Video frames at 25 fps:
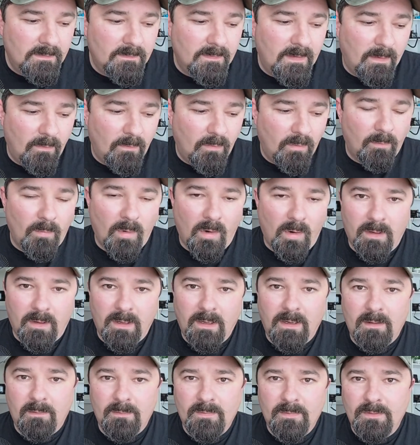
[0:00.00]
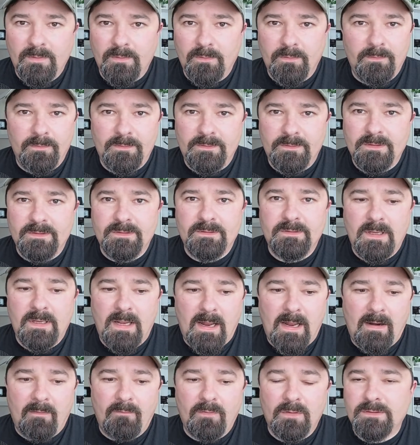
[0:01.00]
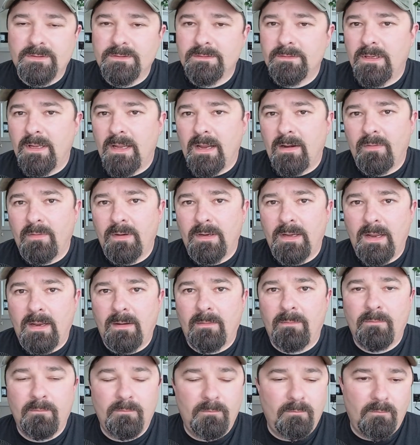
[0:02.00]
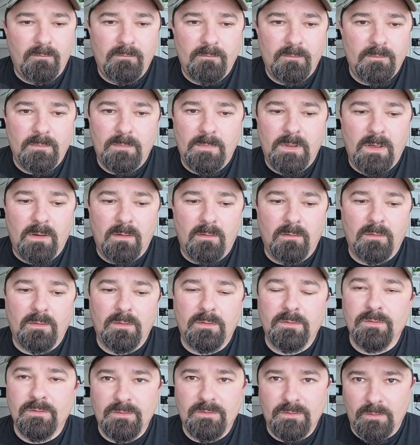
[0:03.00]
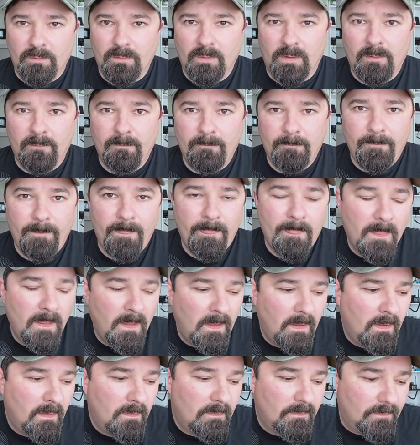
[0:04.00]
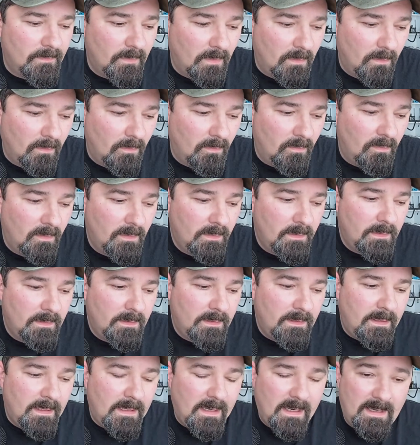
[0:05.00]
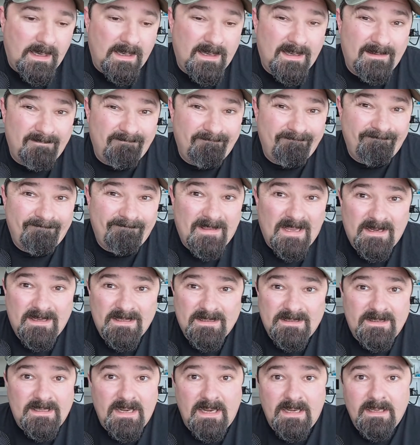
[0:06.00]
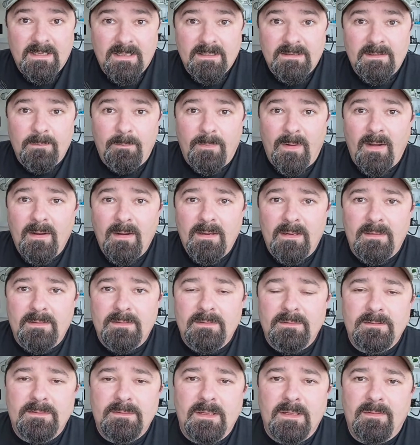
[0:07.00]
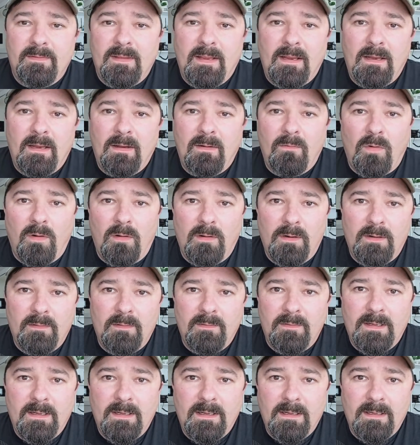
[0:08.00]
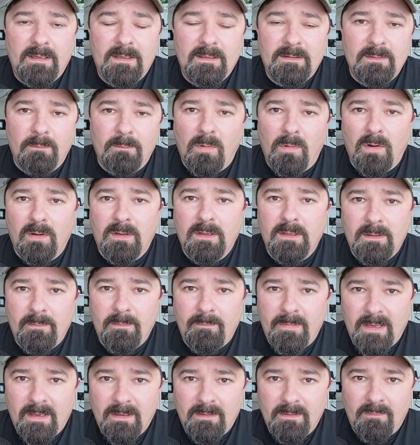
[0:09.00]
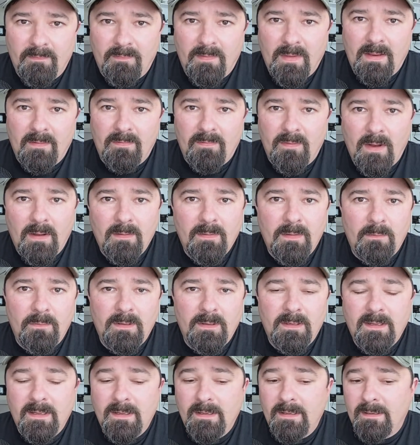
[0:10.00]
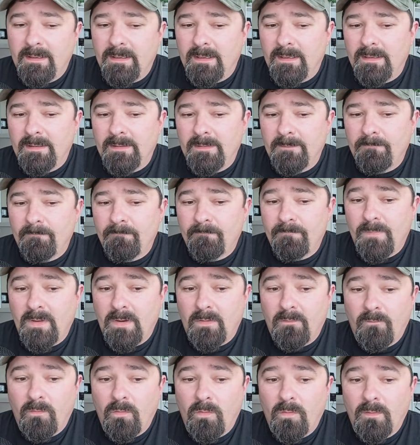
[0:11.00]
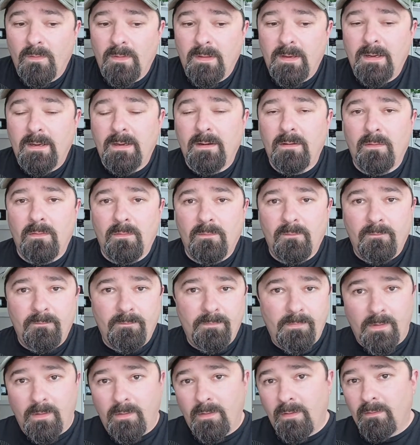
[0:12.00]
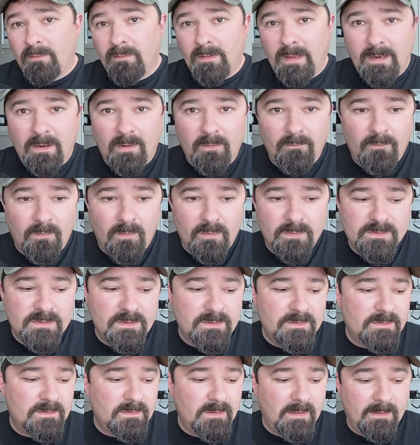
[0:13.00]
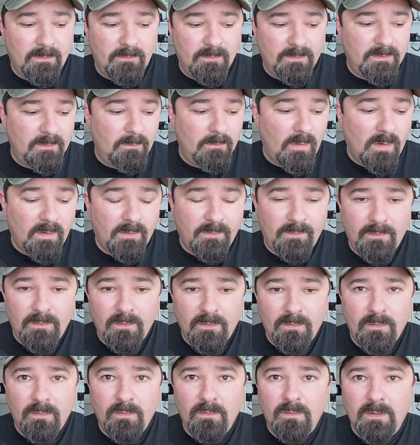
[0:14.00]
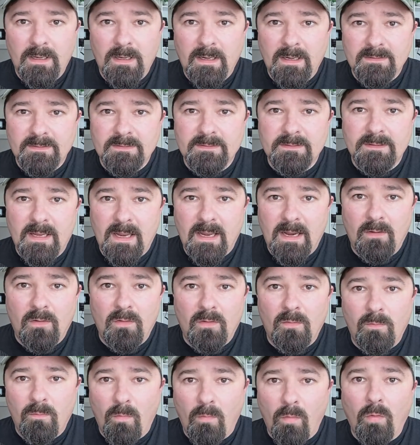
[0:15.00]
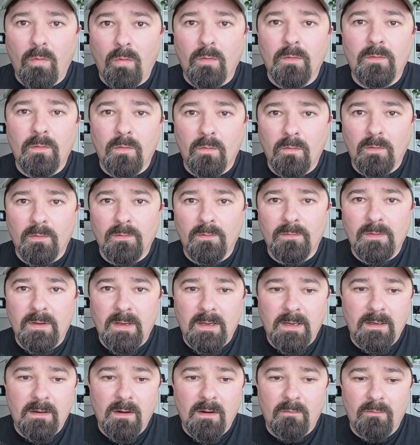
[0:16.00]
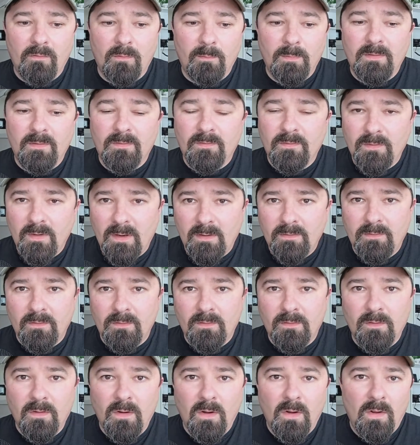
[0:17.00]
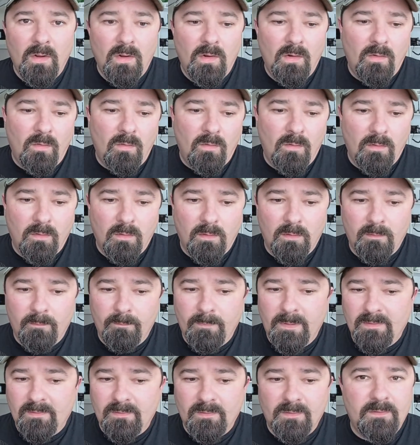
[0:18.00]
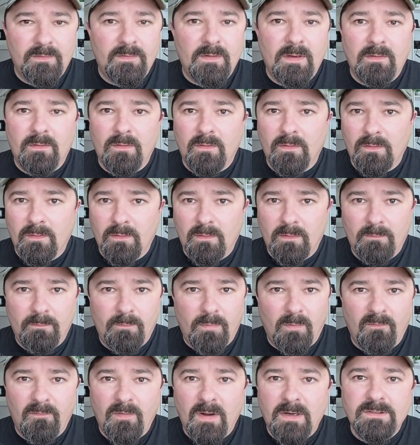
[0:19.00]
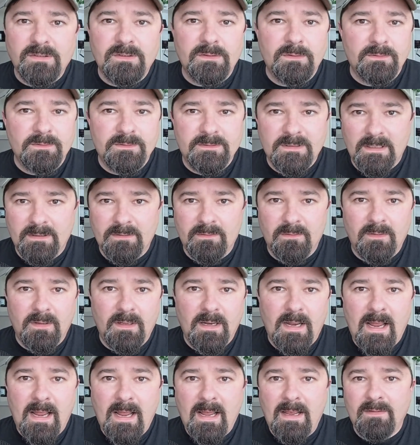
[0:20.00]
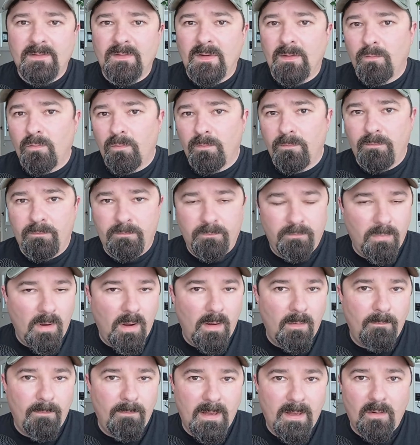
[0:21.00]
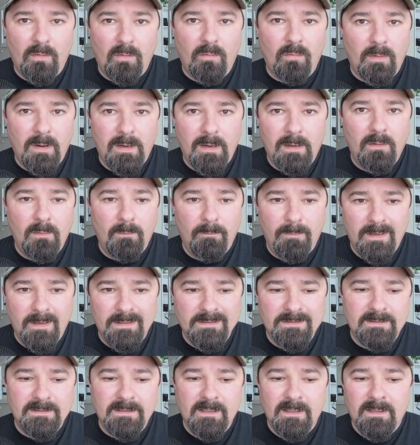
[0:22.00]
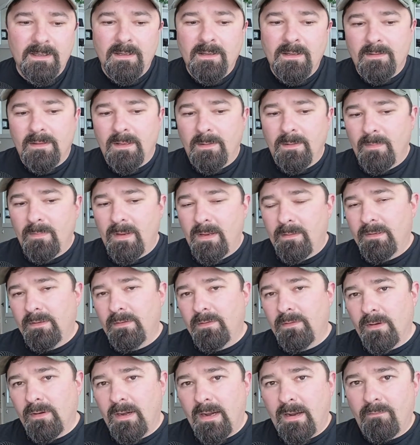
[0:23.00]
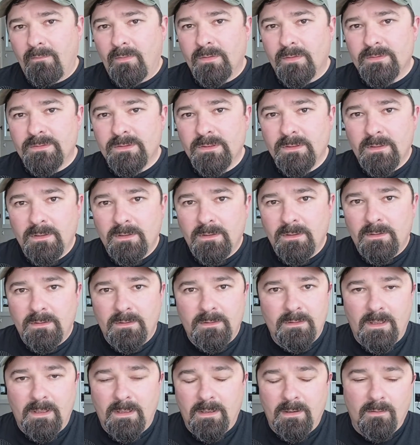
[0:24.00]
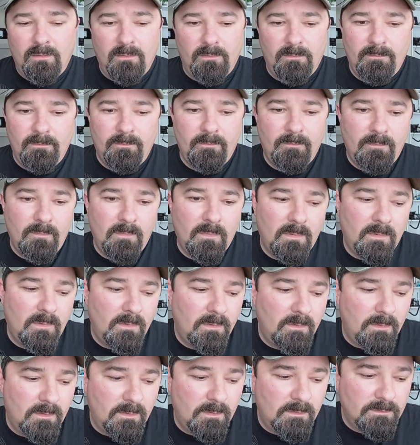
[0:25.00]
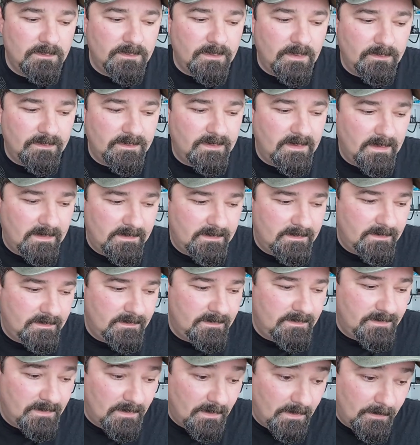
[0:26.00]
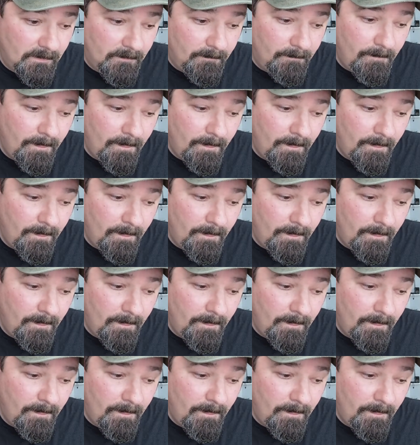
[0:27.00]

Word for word: They were marketing them to just the average everyday, you know, consumer. So and they just didn't get the buy-in that they wanted. They didn't get the market demand that they thought they would get, and therefore they their later versions, like with the Mark II, it is catered more towards a government sector or business sector, professional sector that has a a better radio budget than maybe your average, you know, Joe citizen. So.